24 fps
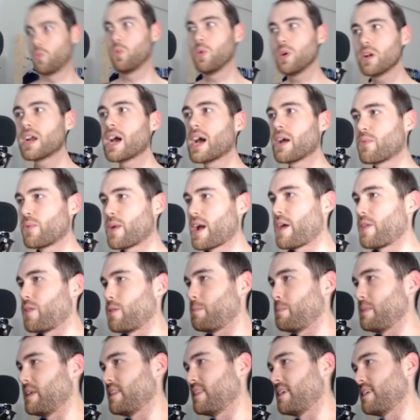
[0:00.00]
Would I rather
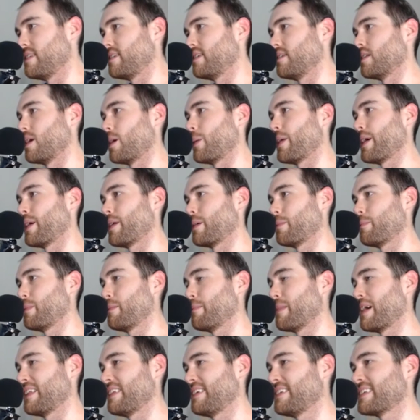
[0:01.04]
be Lindsay Lohan or be
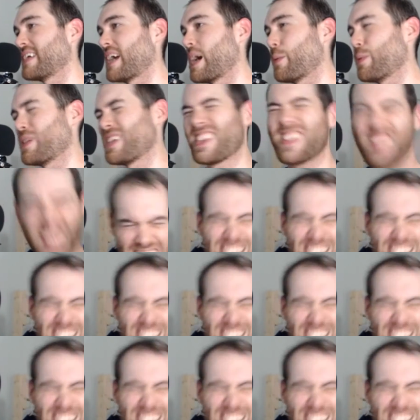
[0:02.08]
Miley Cyrus?